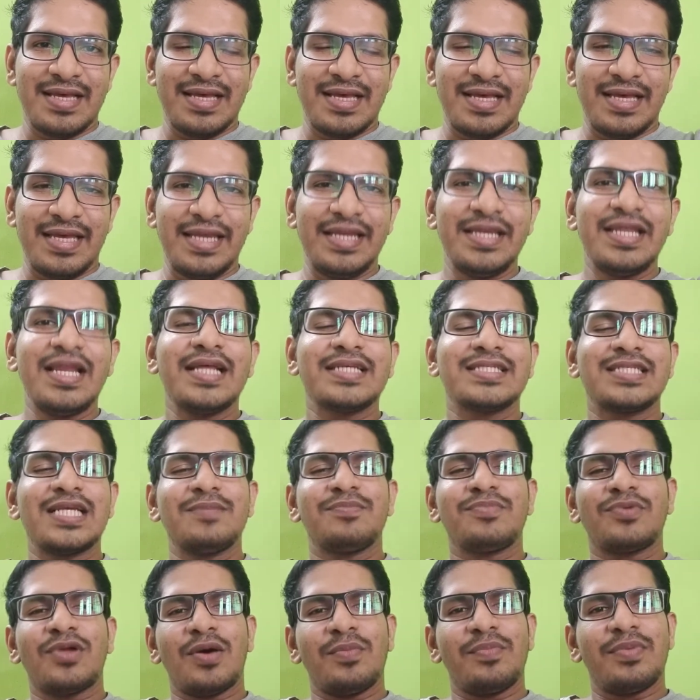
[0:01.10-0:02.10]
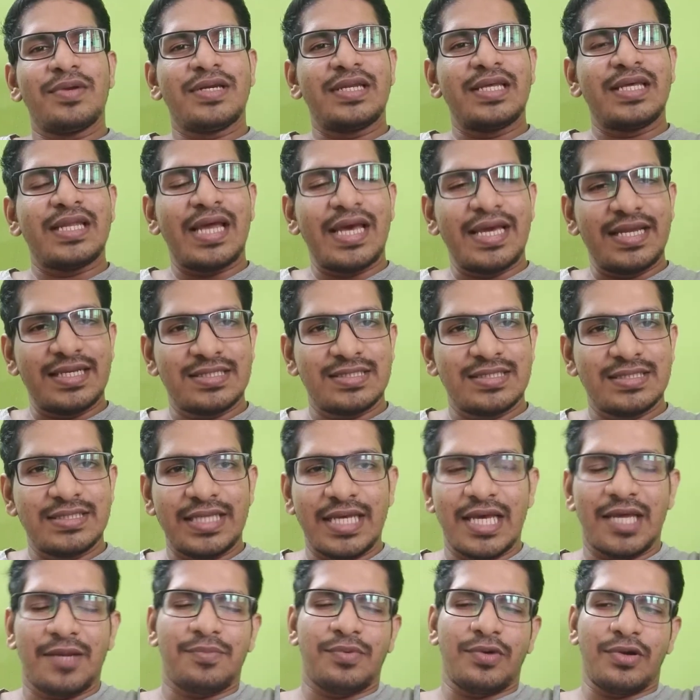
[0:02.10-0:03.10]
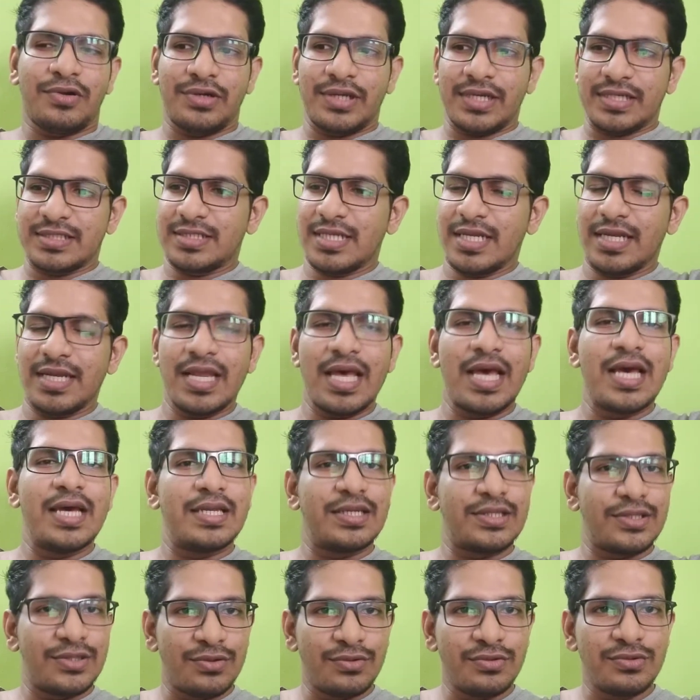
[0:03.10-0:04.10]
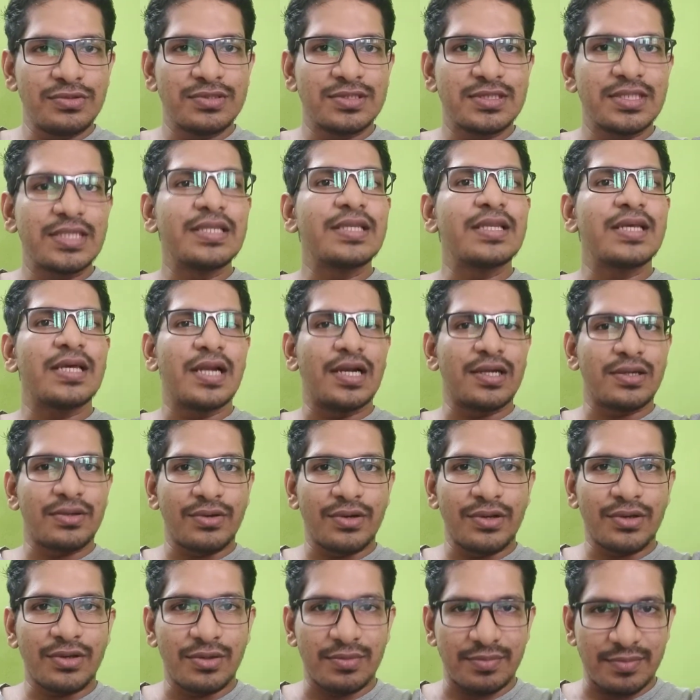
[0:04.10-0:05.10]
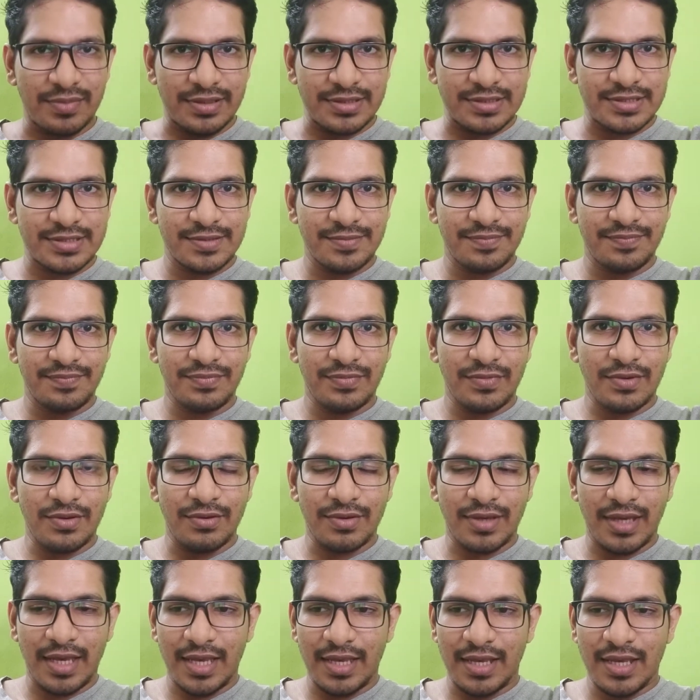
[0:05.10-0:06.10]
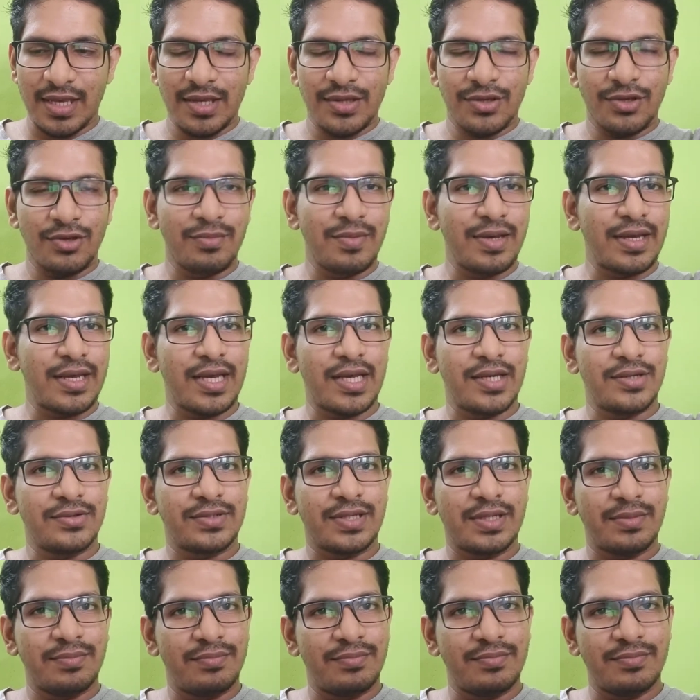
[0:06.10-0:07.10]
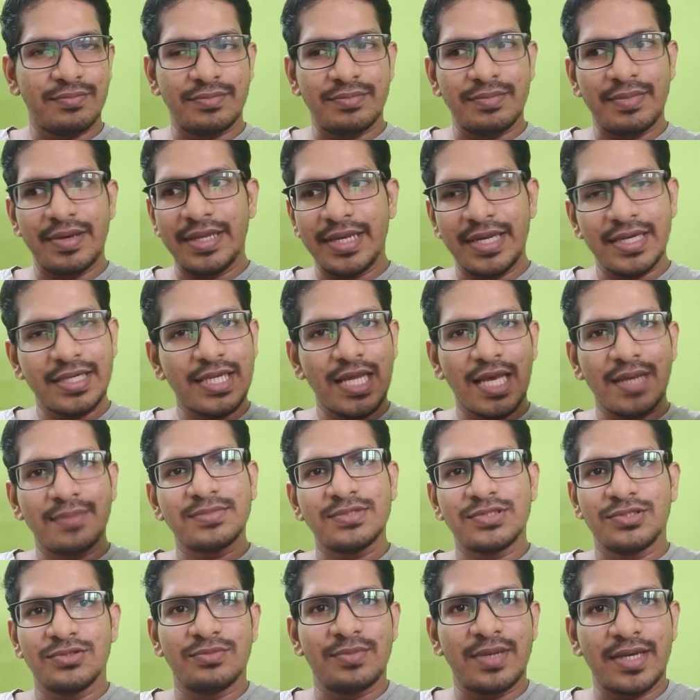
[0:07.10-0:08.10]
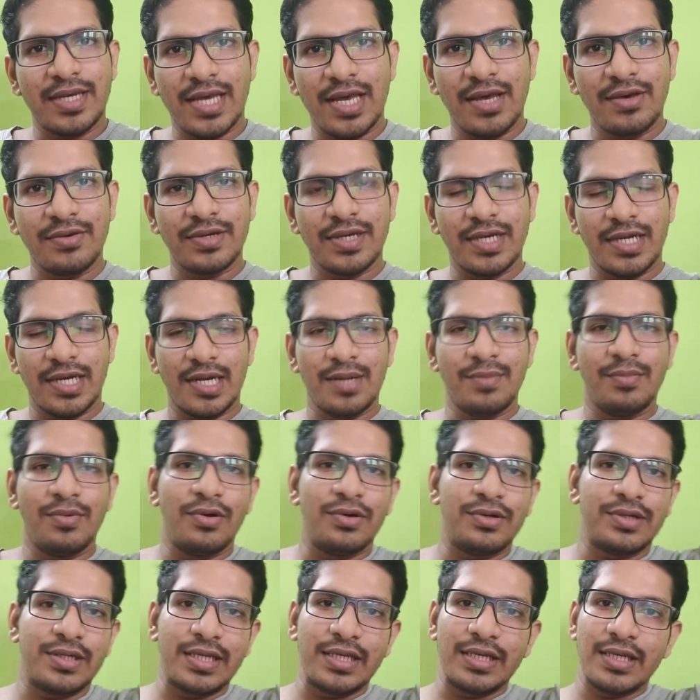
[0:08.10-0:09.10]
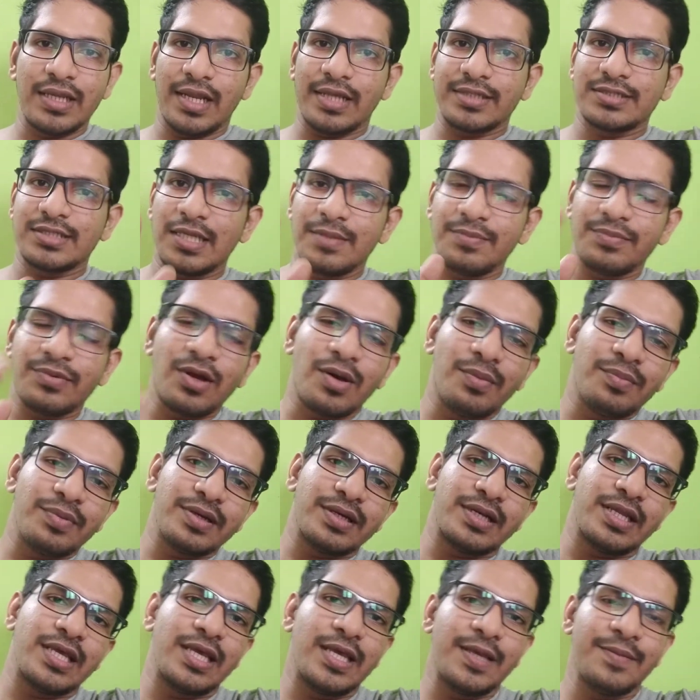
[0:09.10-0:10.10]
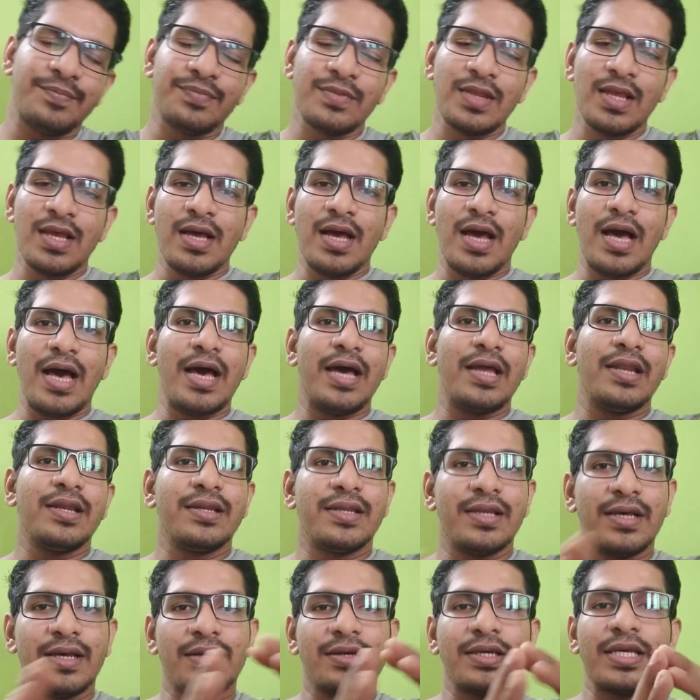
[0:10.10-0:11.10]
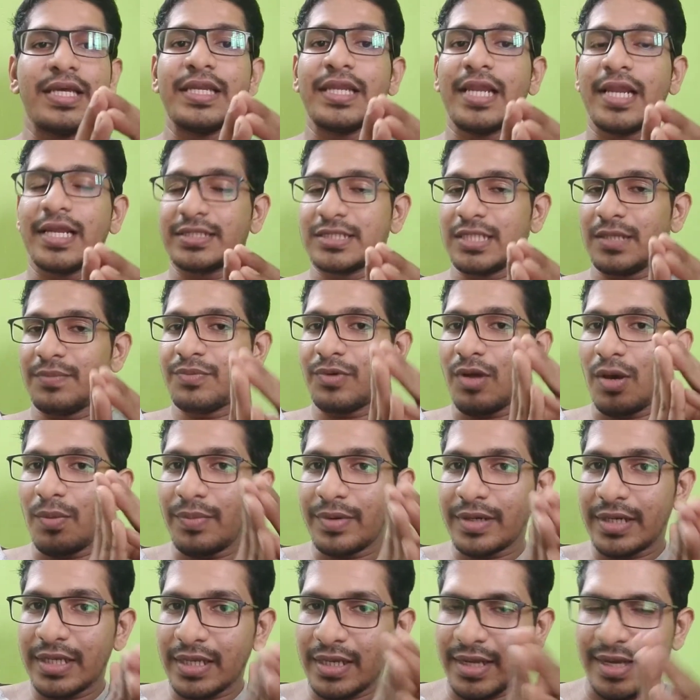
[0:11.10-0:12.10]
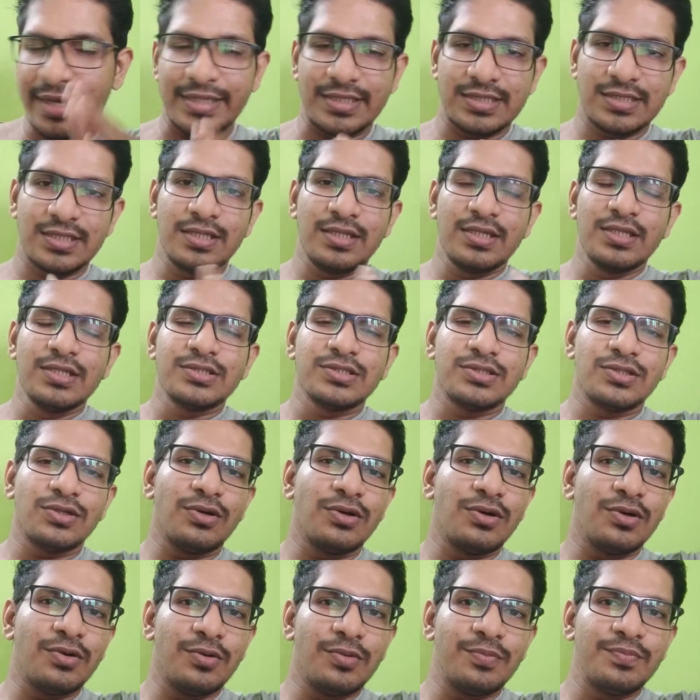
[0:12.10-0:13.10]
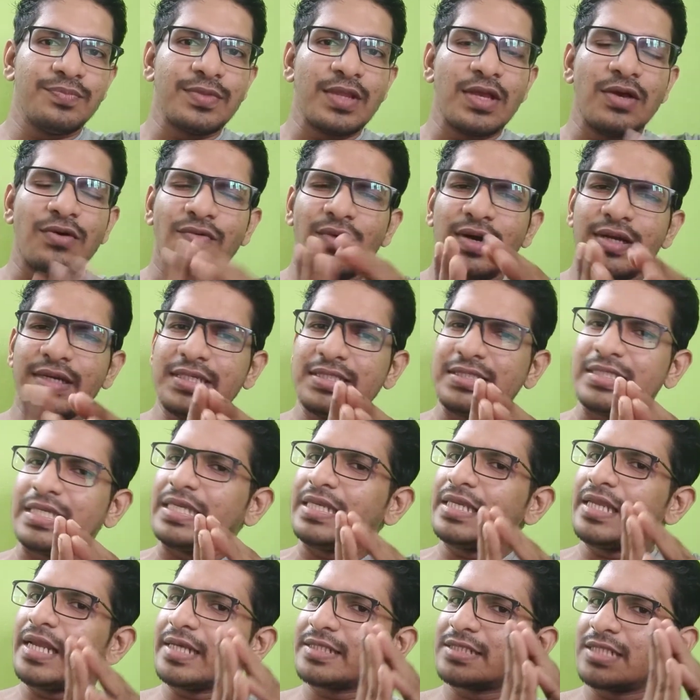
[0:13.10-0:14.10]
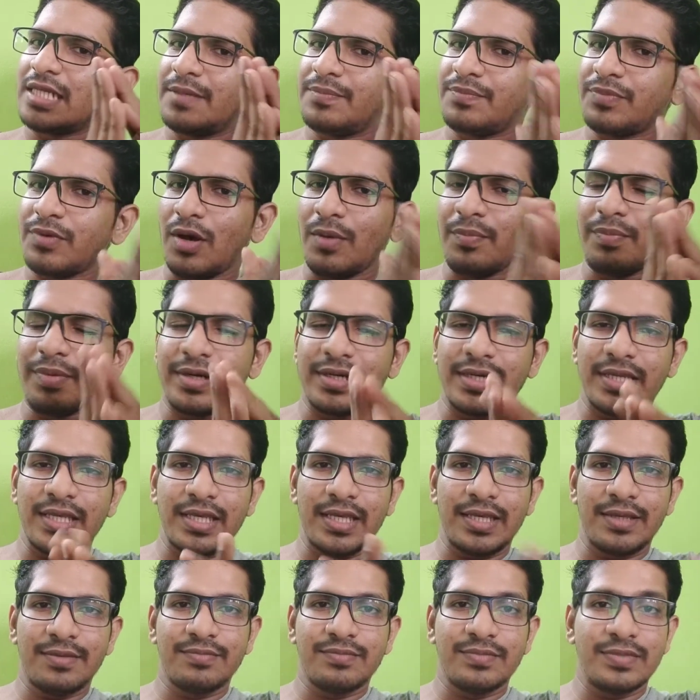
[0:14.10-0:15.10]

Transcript: Intellectual property rights, their protection and use in electronic commerce. Okay, you may have many times you may have heard about intellectual property and intellectual property rights. So what is intellectual property?